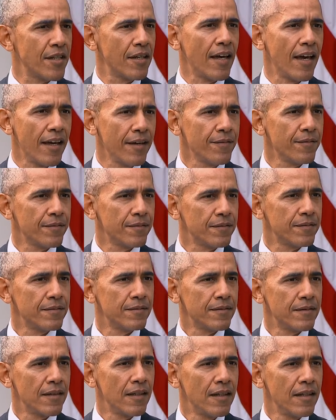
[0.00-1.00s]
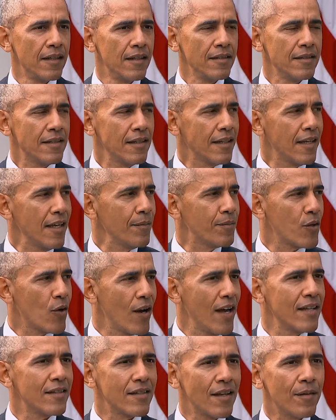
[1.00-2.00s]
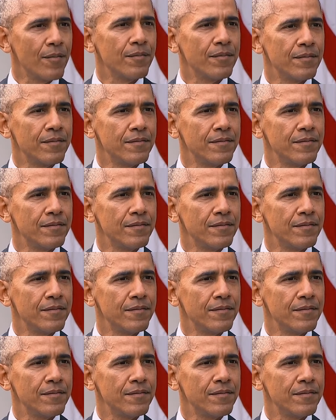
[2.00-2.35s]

today to keep their heads up,